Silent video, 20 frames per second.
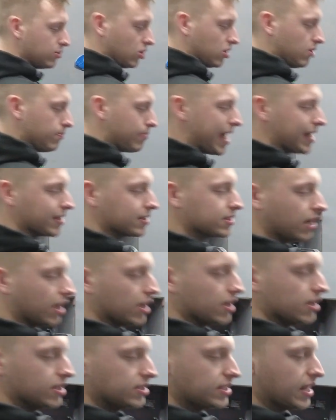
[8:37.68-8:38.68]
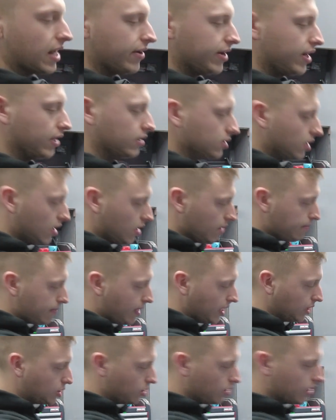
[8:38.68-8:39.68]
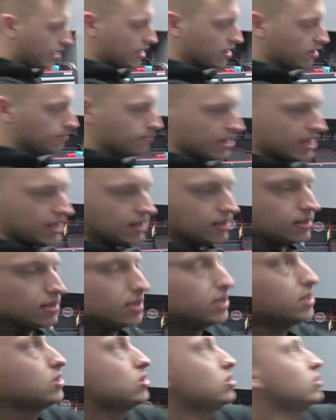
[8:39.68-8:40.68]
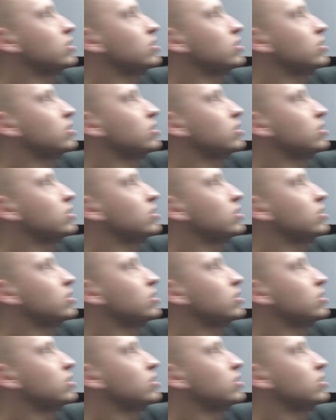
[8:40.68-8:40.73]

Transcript: on the back side of this area. Make sure you get them in. You